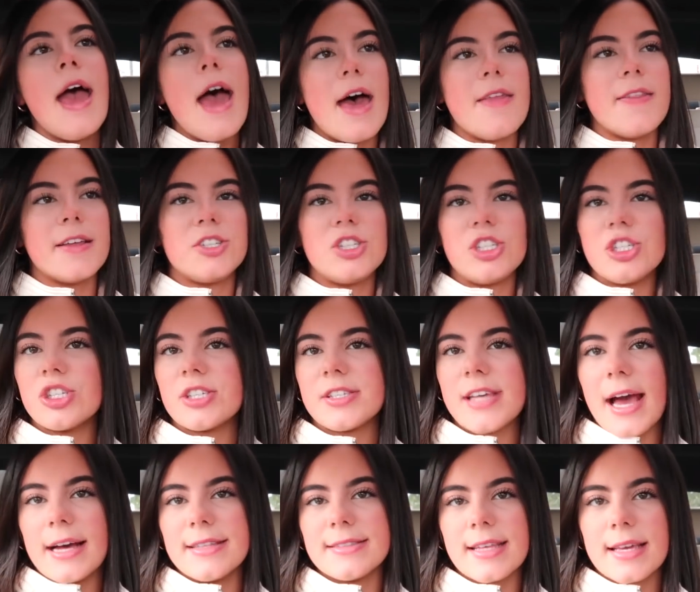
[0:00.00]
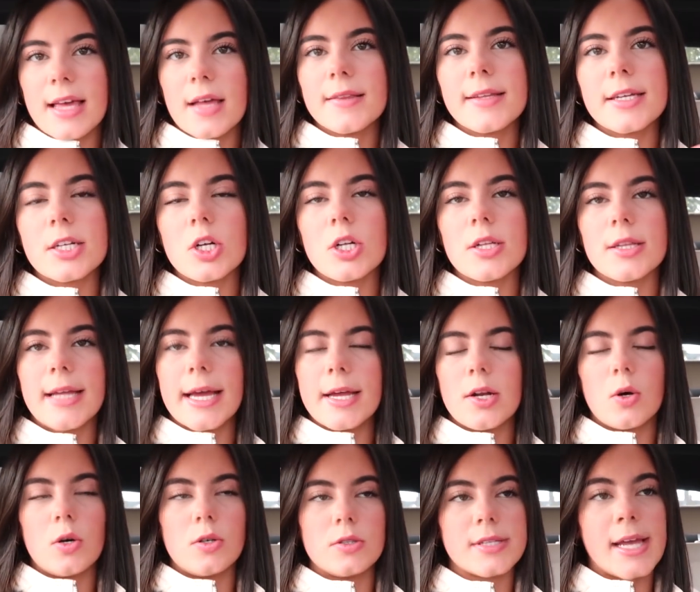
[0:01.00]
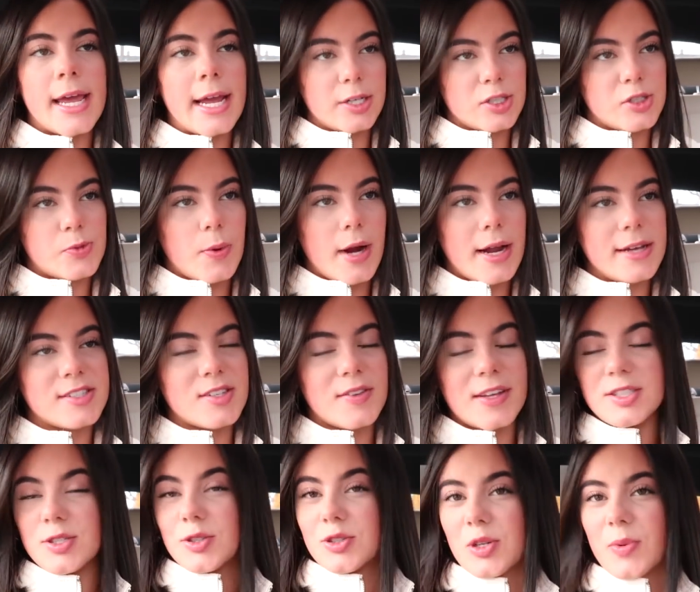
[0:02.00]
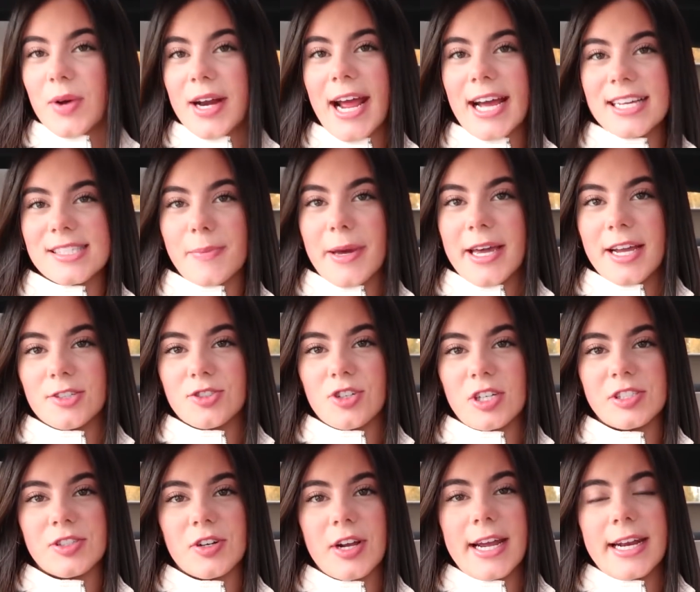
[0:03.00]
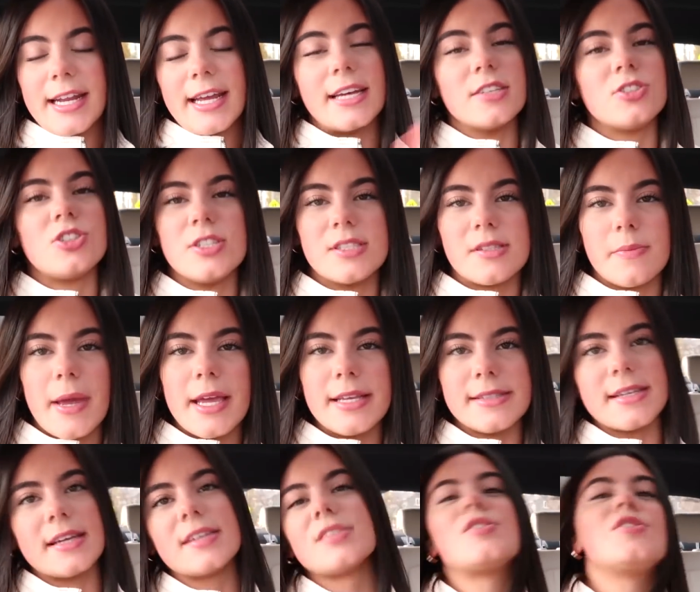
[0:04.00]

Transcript: And then she just adds like a little light hold cold hairspray. So that's usually what I ask my hairdresser, Annie, and she's amazing.